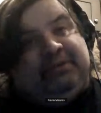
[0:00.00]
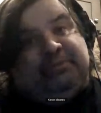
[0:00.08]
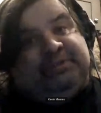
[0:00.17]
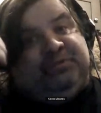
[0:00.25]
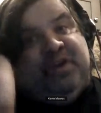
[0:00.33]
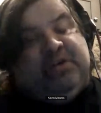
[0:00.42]

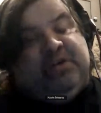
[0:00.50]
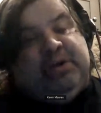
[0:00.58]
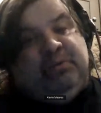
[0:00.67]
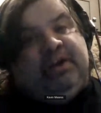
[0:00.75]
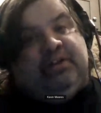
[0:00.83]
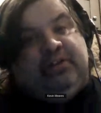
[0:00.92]
Satan was
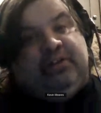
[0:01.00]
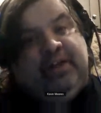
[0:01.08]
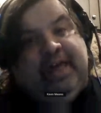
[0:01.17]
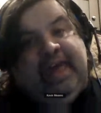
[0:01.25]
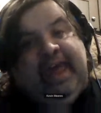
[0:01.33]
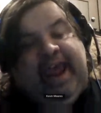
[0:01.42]
very
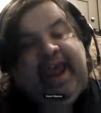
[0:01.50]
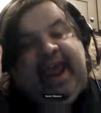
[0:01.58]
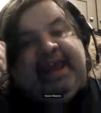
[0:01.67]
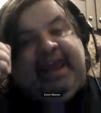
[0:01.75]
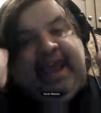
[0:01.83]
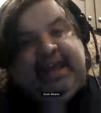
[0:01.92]
real
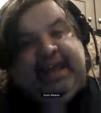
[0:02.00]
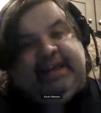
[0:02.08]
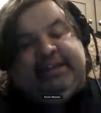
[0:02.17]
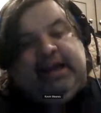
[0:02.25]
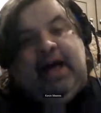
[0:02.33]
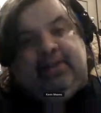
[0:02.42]
and
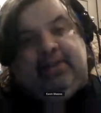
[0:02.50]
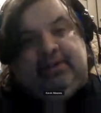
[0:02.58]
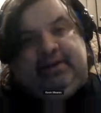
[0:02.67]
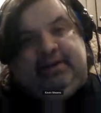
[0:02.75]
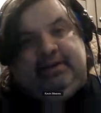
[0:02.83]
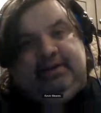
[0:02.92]
hated the
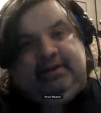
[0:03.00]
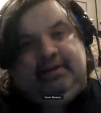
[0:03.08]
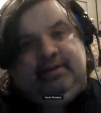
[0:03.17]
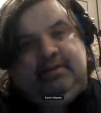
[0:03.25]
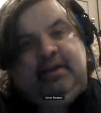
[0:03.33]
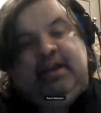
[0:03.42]
colony.
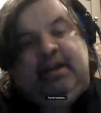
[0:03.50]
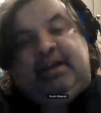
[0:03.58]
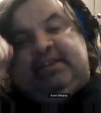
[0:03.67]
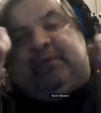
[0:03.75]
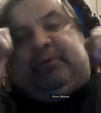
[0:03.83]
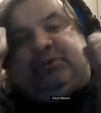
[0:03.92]

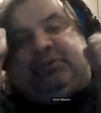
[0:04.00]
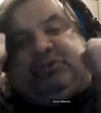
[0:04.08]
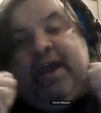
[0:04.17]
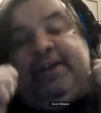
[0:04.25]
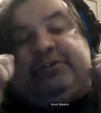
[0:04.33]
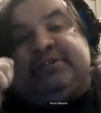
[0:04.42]
They were
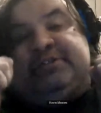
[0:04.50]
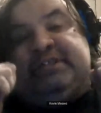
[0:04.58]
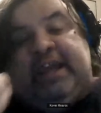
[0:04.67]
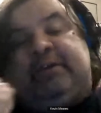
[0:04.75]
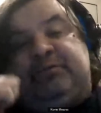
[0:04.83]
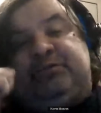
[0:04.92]
trying to
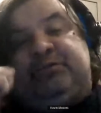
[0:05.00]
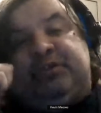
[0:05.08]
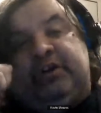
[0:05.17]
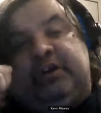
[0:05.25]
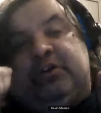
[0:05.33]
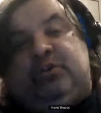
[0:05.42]
save
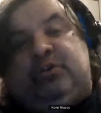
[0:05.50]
